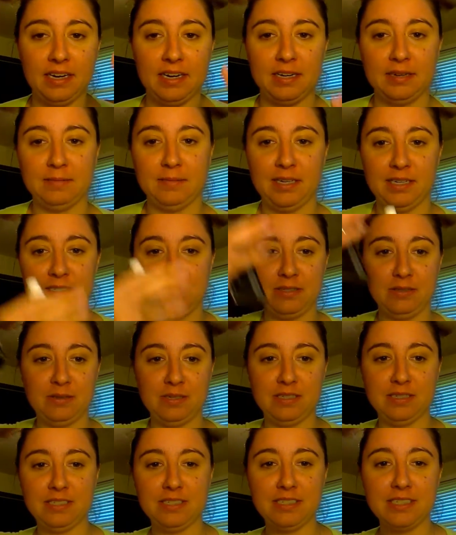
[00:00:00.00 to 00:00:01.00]
As you
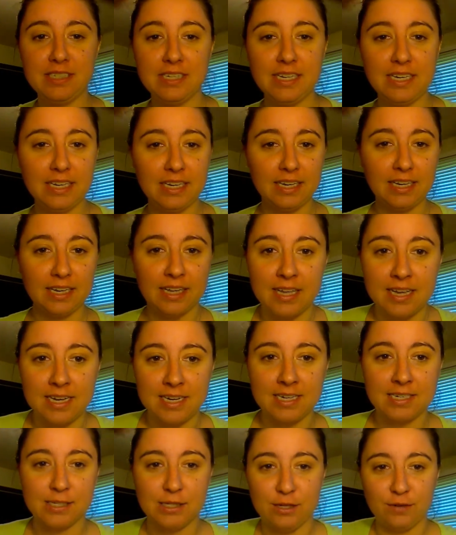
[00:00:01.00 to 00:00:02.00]
can see,
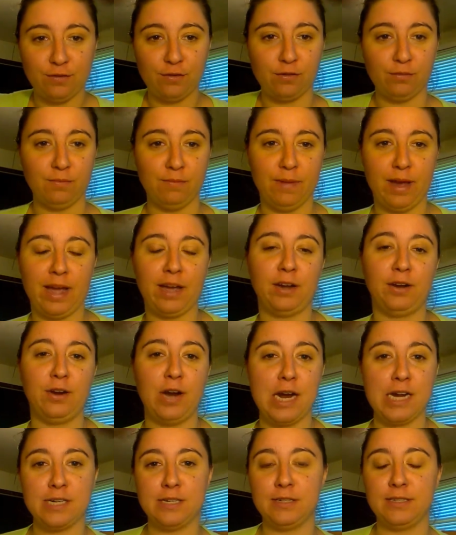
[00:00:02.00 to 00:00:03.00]
different
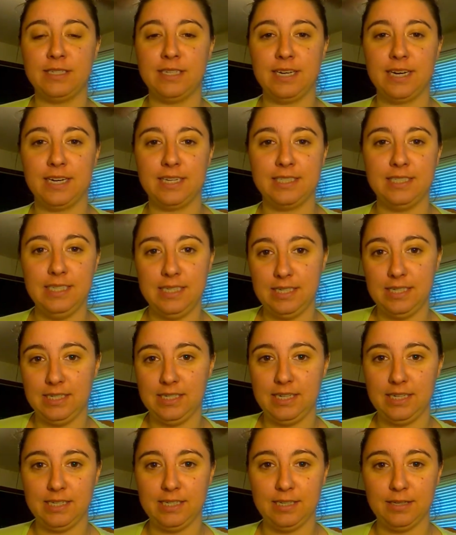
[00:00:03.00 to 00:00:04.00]
background. I
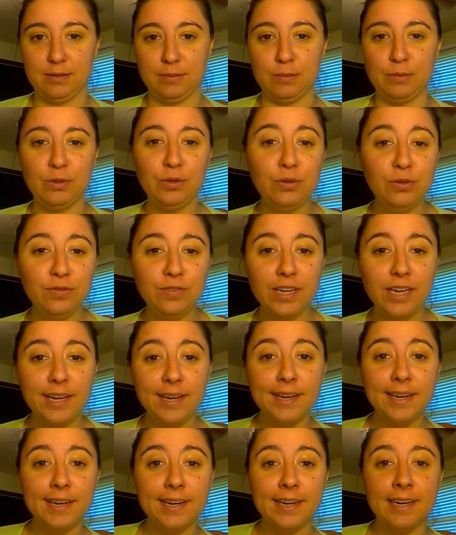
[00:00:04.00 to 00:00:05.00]
did end up
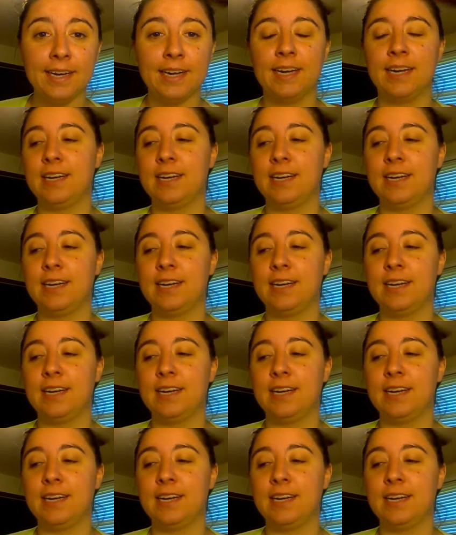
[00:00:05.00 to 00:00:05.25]
moving.